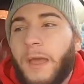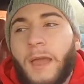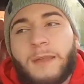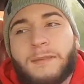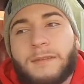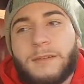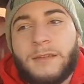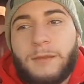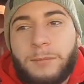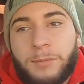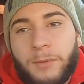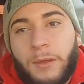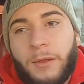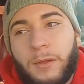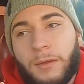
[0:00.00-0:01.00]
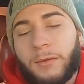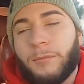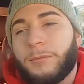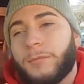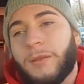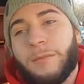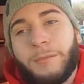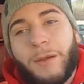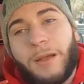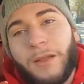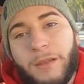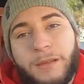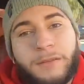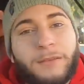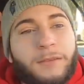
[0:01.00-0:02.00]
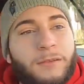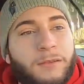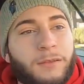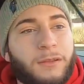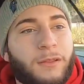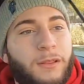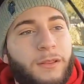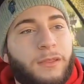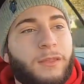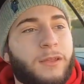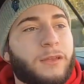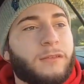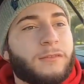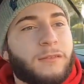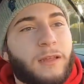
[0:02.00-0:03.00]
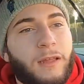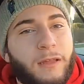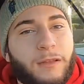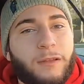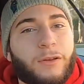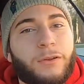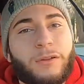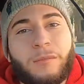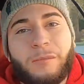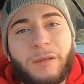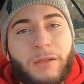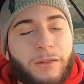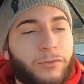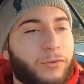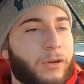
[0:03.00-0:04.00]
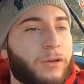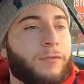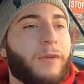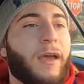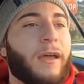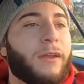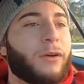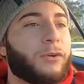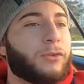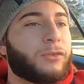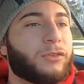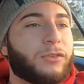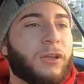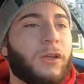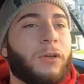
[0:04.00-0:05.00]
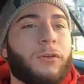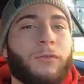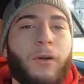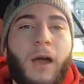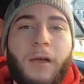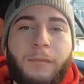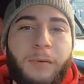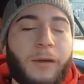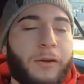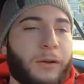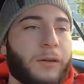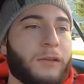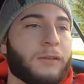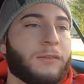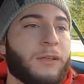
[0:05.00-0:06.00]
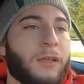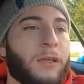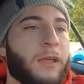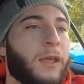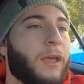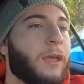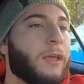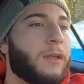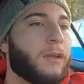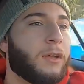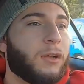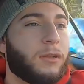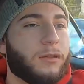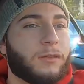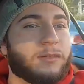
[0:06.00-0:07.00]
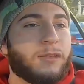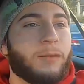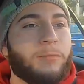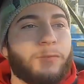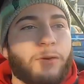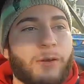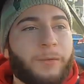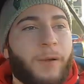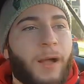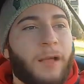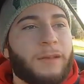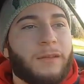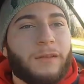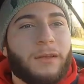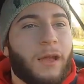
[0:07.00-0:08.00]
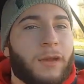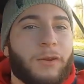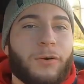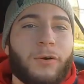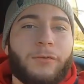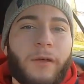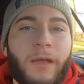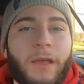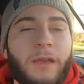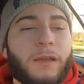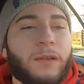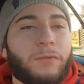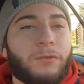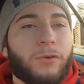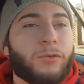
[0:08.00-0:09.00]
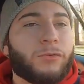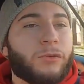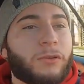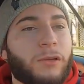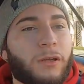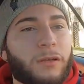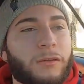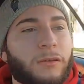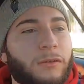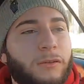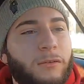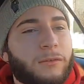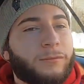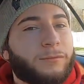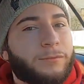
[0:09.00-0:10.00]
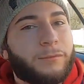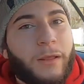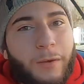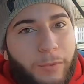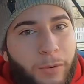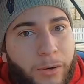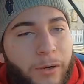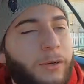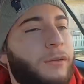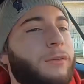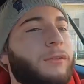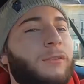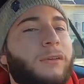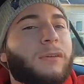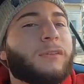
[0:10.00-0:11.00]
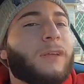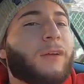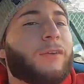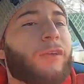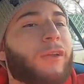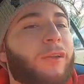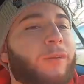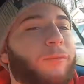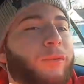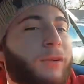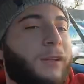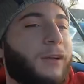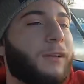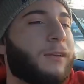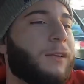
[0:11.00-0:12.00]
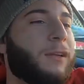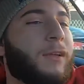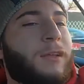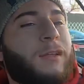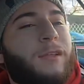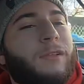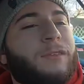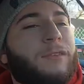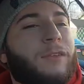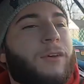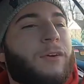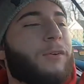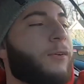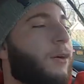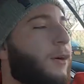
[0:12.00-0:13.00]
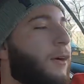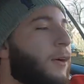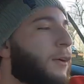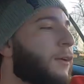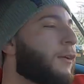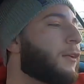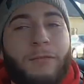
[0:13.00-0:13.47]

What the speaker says: had to keep in mind things like, you know, the big three, Vanos, rod bearings, and the subframe. I did not know if any of those were done. They weren't. Turns out none of them were done. So I